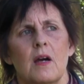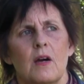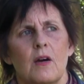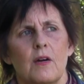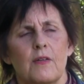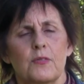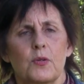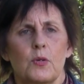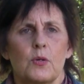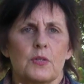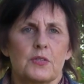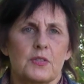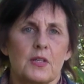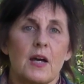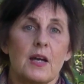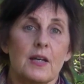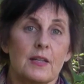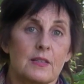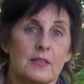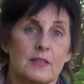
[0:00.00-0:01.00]
Of course,
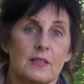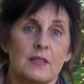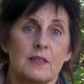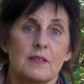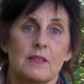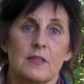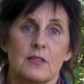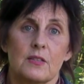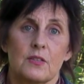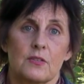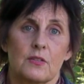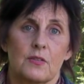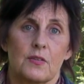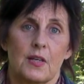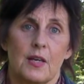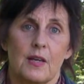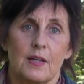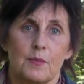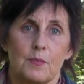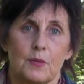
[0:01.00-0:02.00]
I extend this to
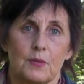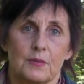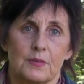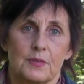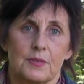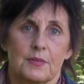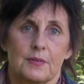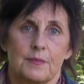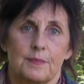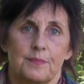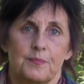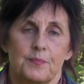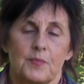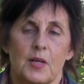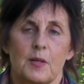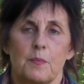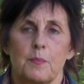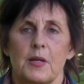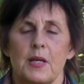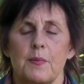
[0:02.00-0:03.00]
the animals,
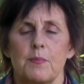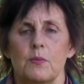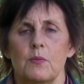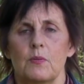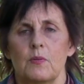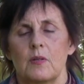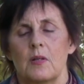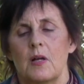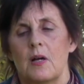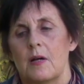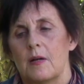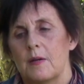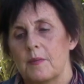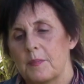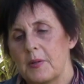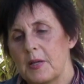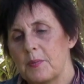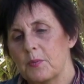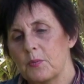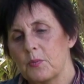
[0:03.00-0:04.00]
and people,
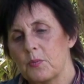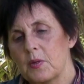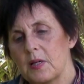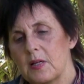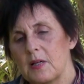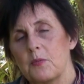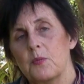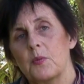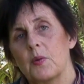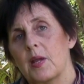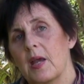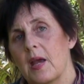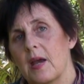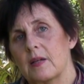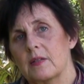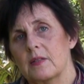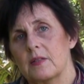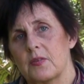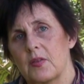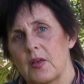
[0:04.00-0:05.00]
people really
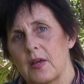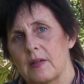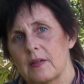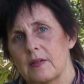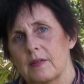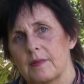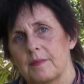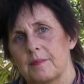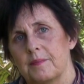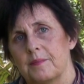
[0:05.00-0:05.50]
react to that.